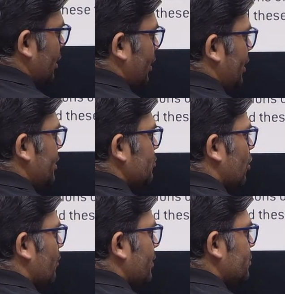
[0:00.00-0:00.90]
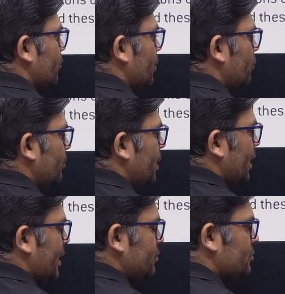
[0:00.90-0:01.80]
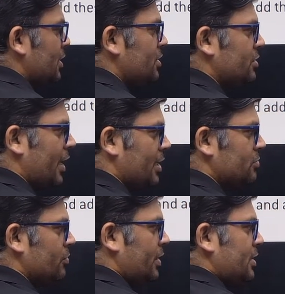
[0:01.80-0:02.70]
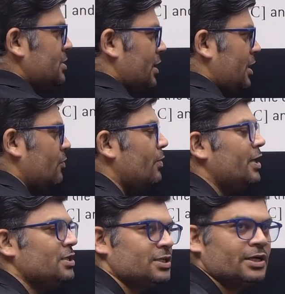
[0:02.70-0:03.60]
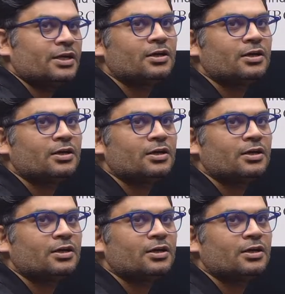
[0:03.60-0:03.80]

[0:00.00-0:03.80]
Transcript: it is always going to be an isosceles triangle. So it is equidistant.